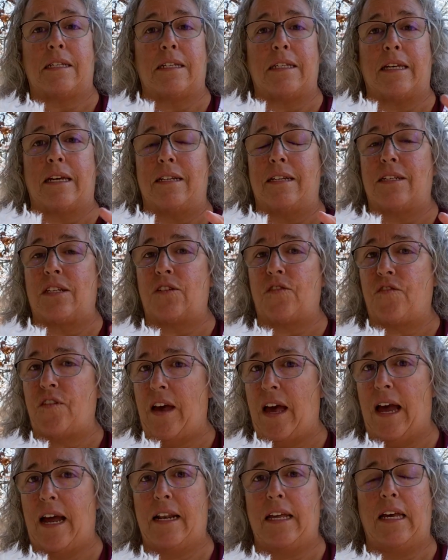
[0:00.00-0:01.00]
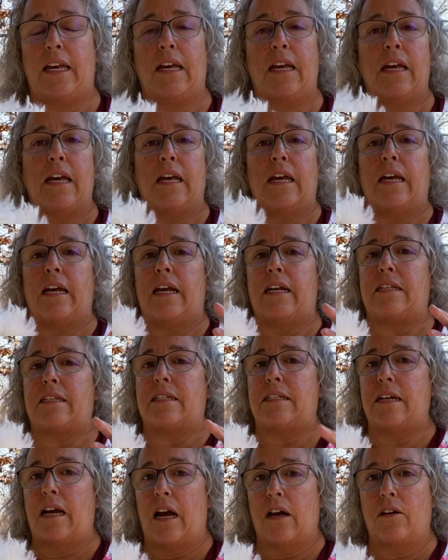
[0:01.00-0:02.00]
Skin is fatty.
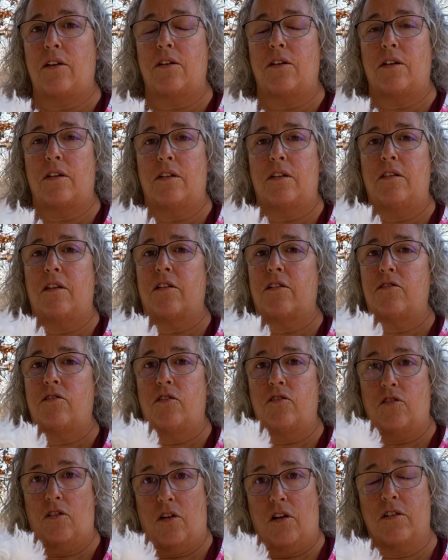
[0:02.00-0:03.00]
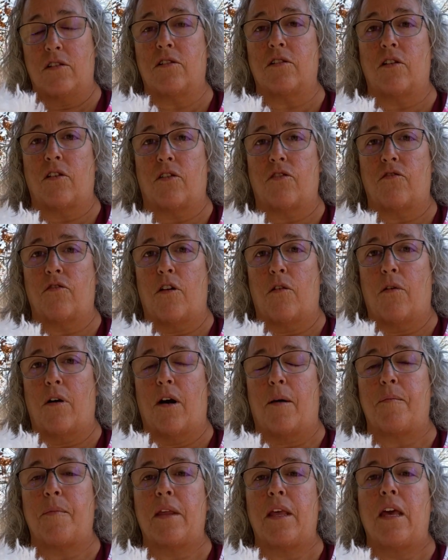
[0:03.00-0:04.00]
It's not good. Your dog's going to throw
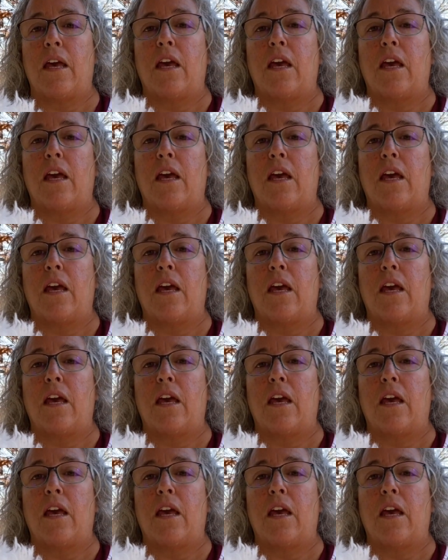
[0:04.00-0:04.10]
up.